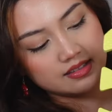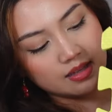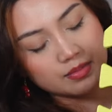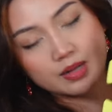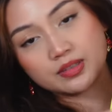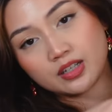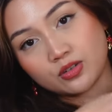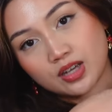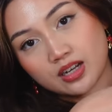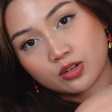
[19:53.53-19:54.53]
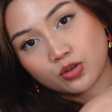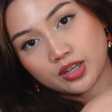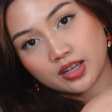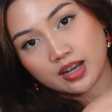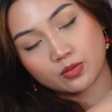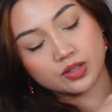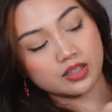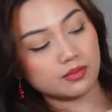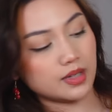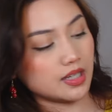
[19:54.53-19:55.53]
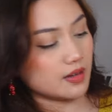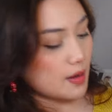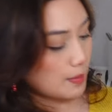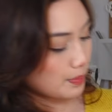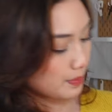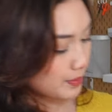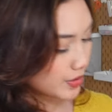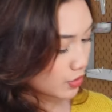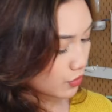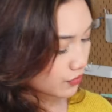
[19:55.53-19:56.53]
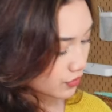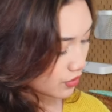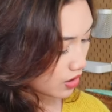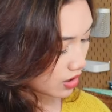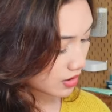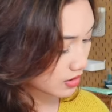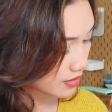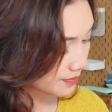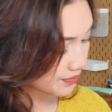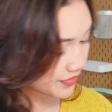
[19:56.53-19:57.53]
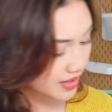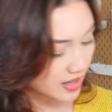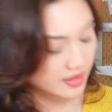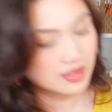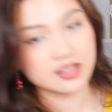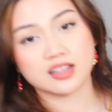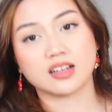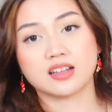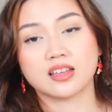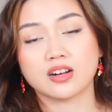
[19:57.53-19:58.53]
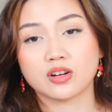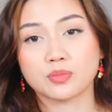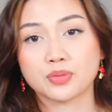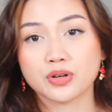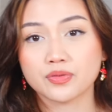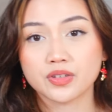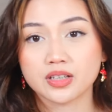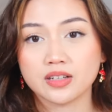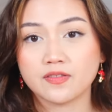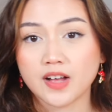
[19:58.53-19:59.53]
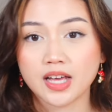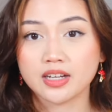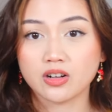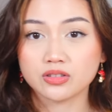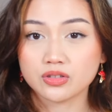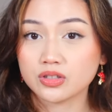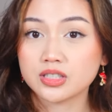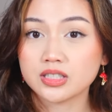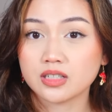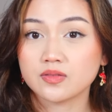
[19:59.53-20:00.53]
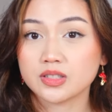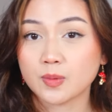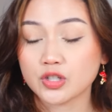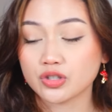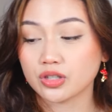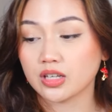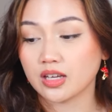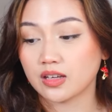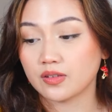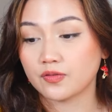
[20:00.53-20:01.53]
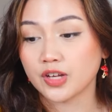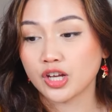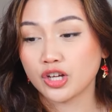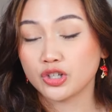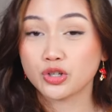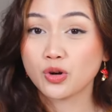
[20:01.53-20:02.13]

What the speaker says: Sometimes they do get annoying, I will admit, but overall, I think they're a perfectly fine alternative, especially if you